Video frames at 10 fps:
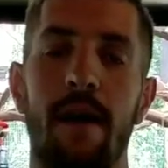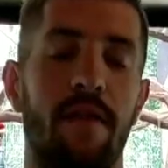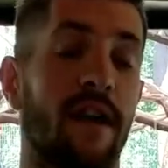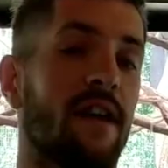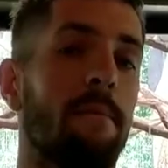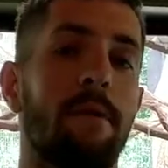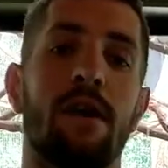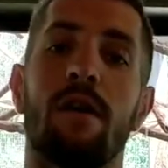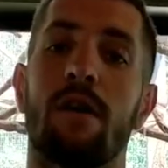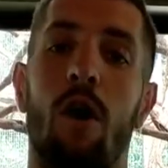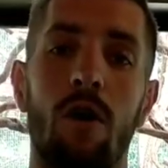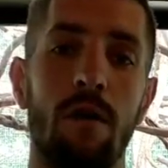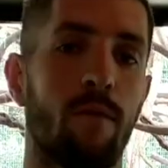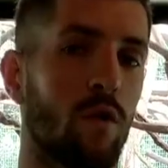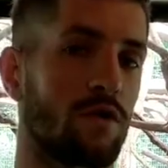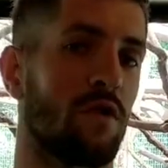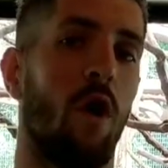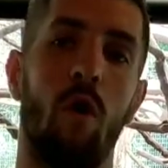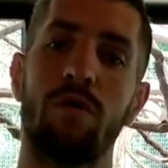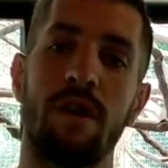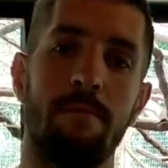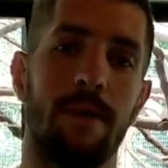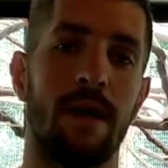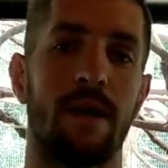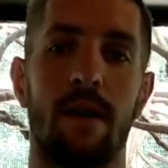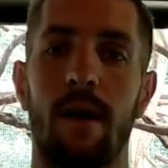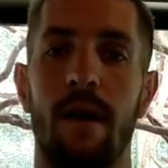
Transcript: They can be carnivores, only meat.